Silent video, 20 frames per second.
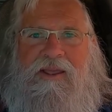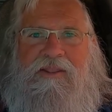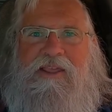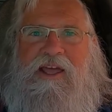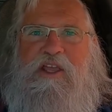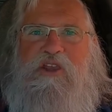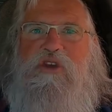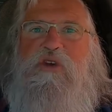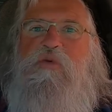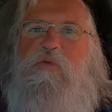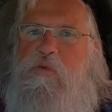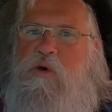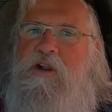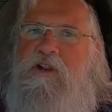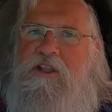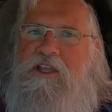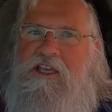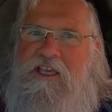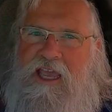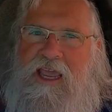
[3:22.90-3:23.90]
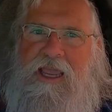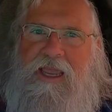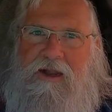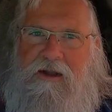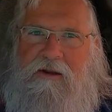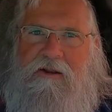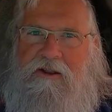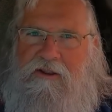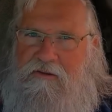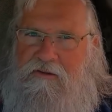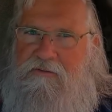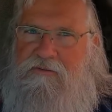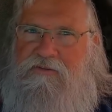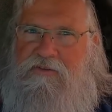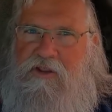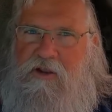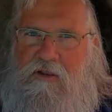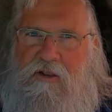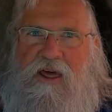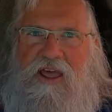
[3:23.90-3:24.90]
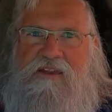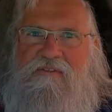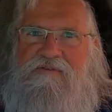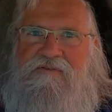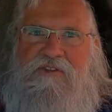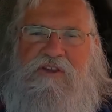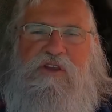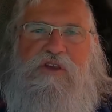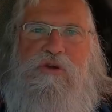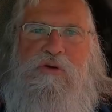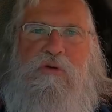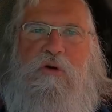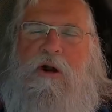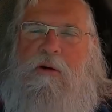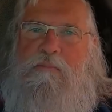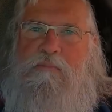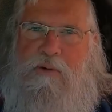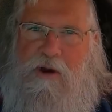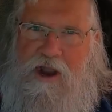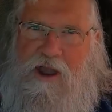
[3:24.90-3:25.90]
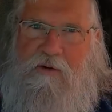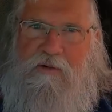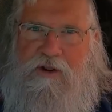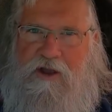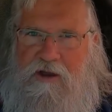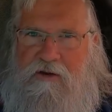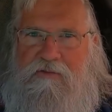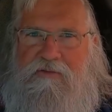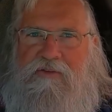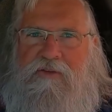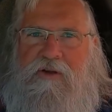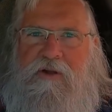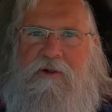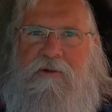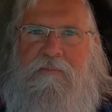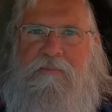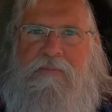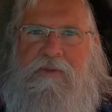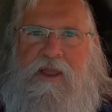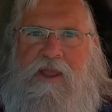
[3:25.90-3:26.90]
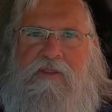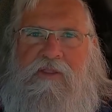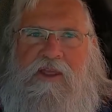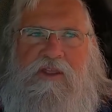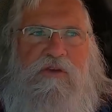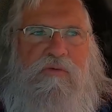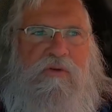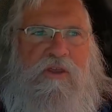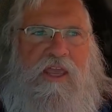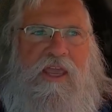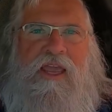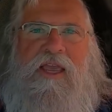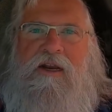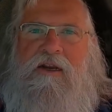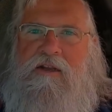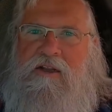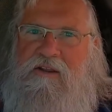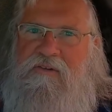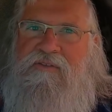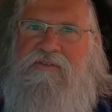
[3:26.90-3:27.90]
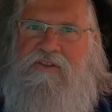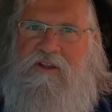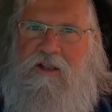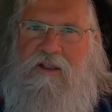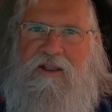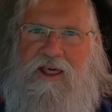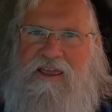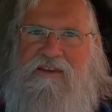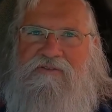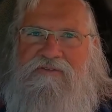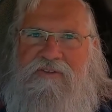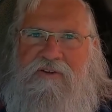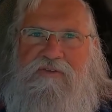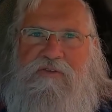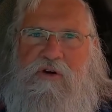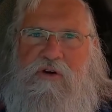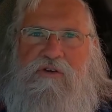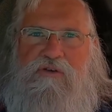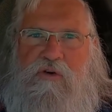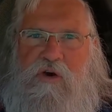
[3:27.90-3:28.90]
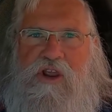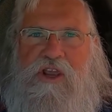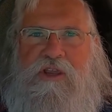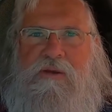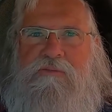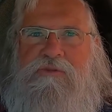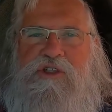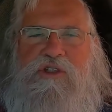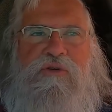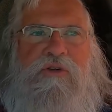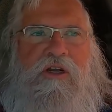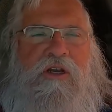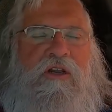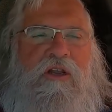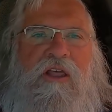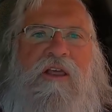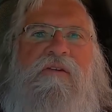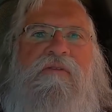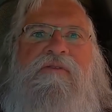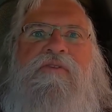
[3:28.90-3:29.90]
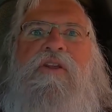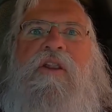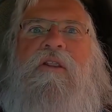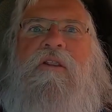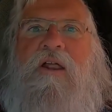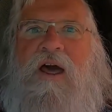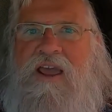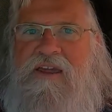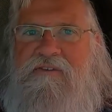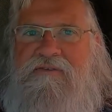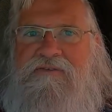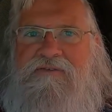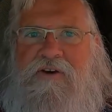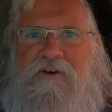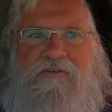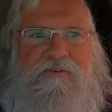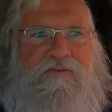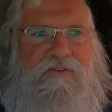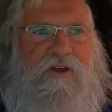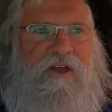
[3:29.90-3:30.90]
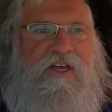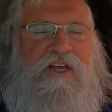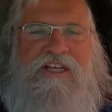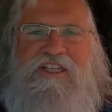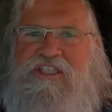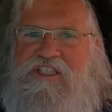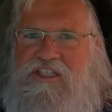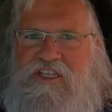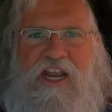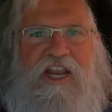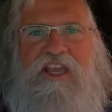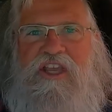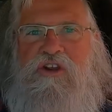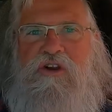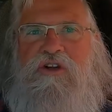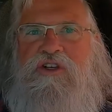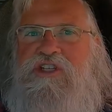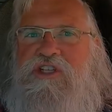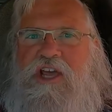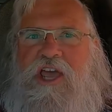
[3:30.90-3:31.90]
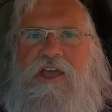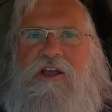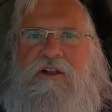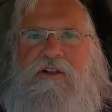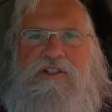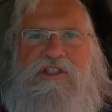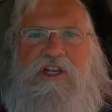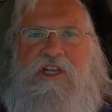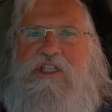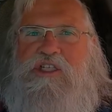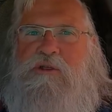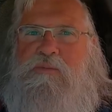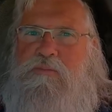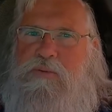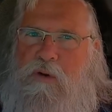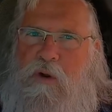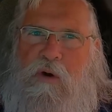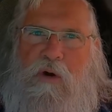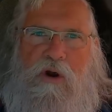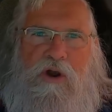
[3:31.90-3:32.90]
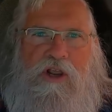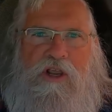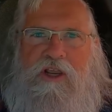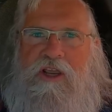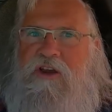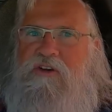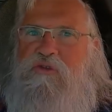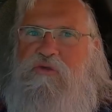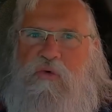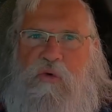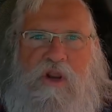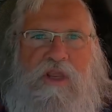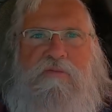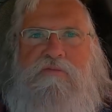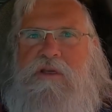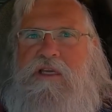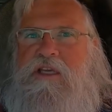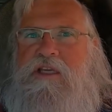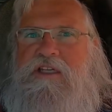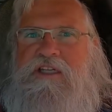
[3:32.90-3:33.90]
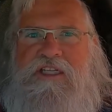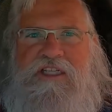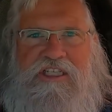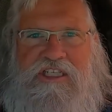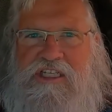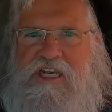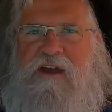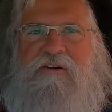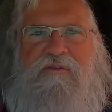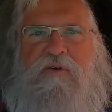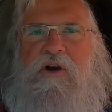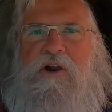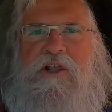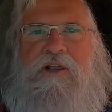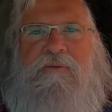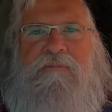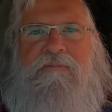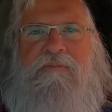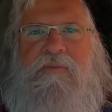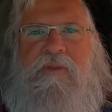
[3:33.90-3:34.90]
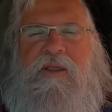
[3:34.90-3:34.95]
And that you really can live the life that you are proud of, and that you can live the life of your dreams. You can live the life of setting your sails and exploring and dreaming and discovering.